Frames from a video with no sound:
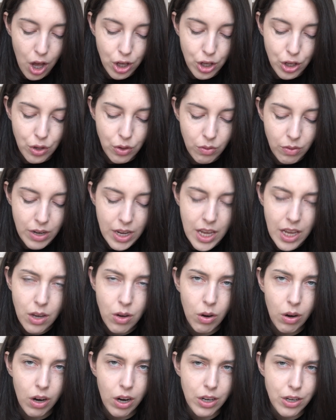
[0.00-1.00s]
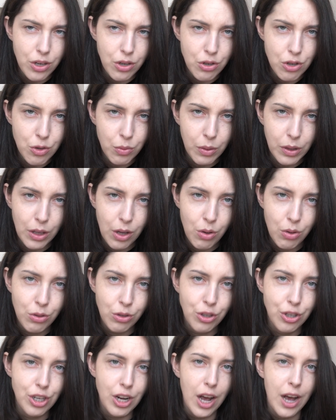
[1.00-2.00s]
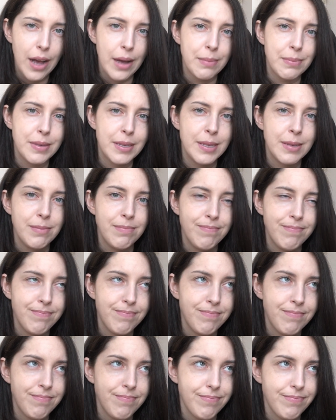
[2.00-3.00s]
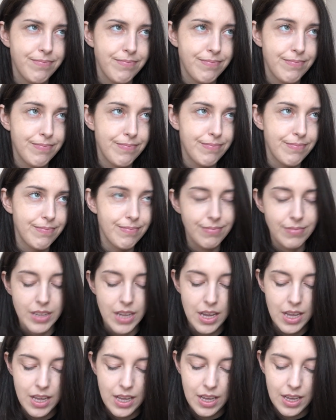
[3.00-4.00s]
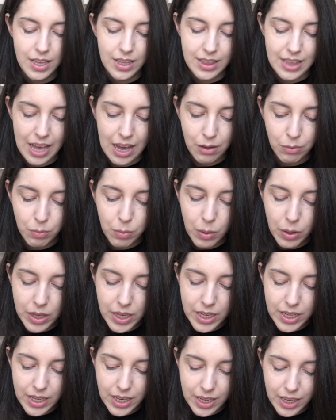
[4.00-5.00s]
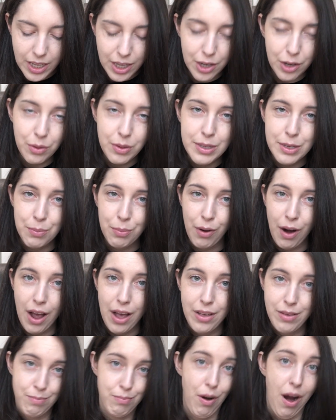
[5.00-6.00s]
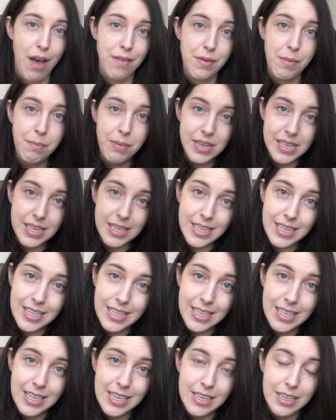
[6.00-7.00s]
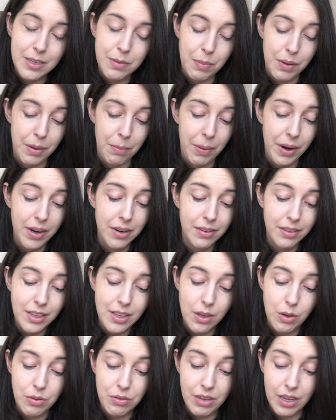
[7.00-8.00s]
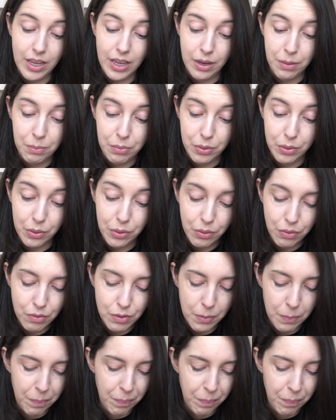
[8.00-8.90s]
Unique or unusual local shops? Hmm. That one, you know, it's a pri private businesses, but apparently those can get approved.